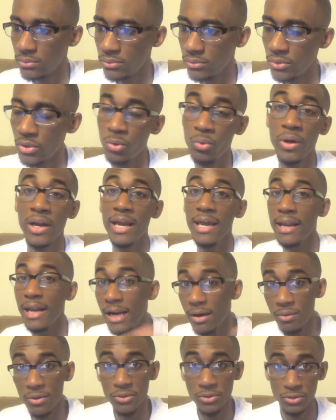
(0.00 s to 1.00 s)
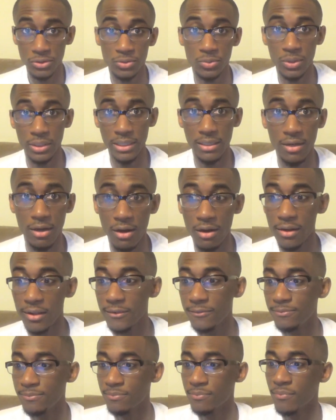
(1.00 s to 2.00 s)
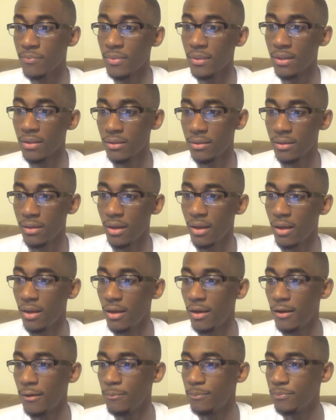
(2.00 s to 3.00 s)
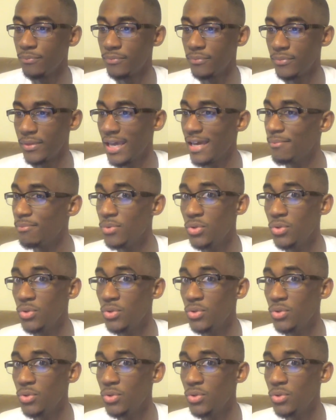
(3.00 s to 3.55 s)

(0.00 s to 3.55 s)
The red arrow is what he called it. That